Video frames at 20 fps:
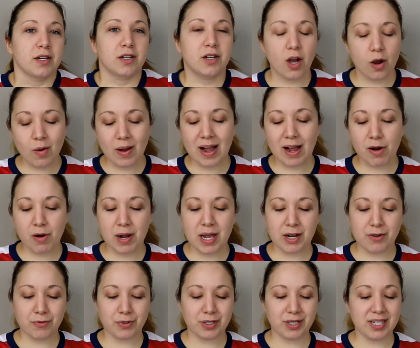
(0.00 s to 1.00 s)
go out
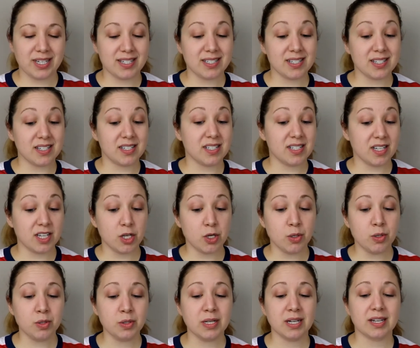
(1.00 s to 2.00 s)
and release
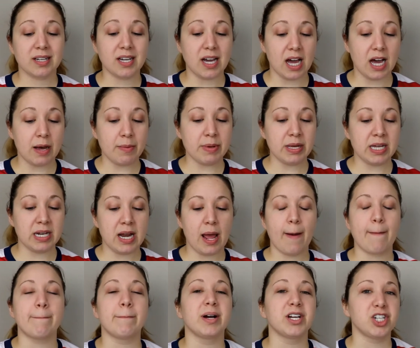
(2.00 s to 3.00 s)
Seiyun
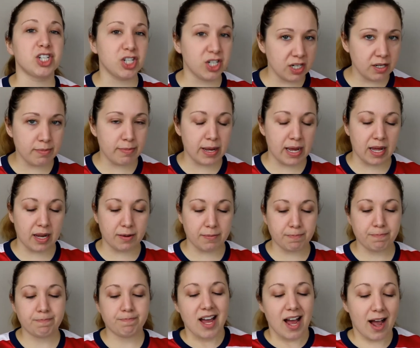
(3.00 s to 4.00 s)
Kamen Machine
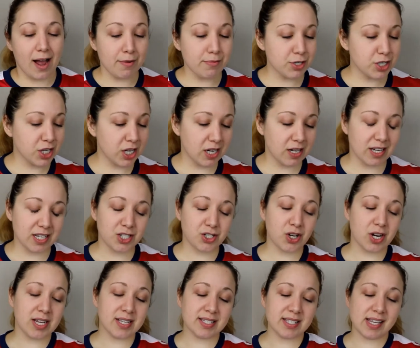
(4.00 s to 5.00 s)
Man. It
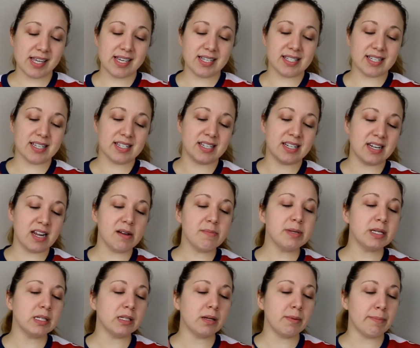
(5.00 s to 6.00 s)
translates as
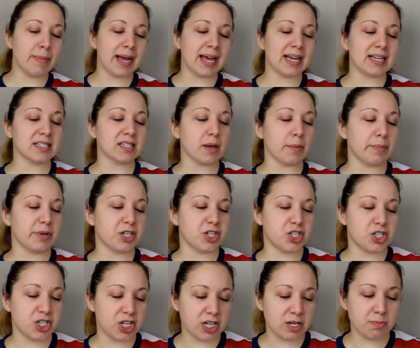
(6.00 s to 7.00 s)
Nebula Mask
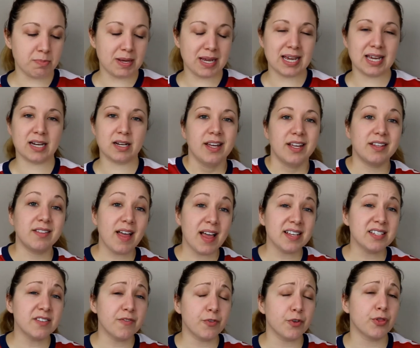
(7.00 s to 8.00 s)
Machine Man. It
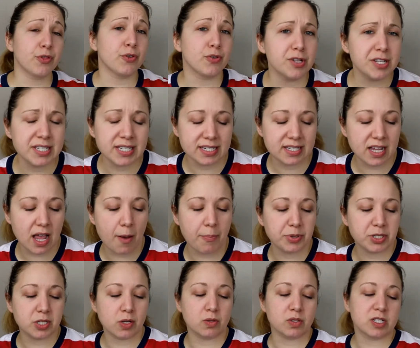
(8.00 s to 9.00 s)
lasted for 36
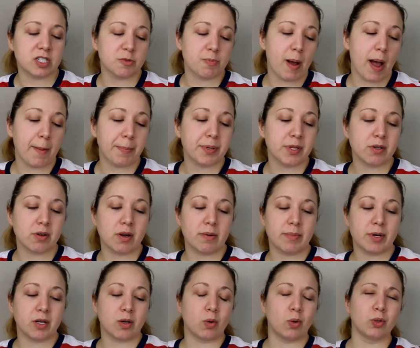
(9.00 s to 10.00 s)
episodes and is popular
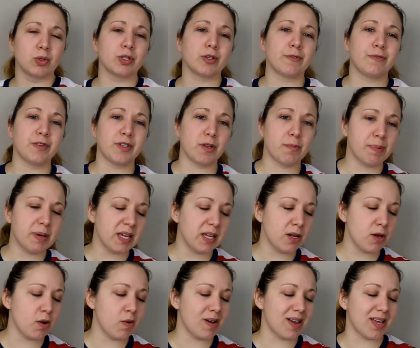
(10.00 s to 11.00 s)
among older
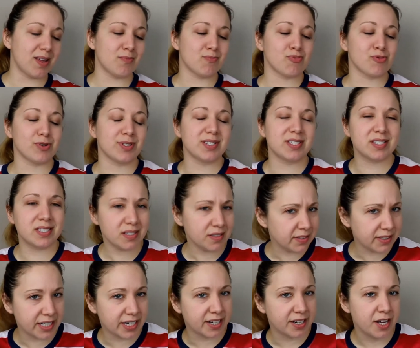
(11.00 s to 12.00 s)
Filipino and
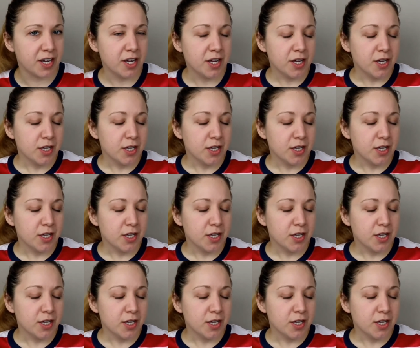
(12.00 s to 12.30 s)
Brazilian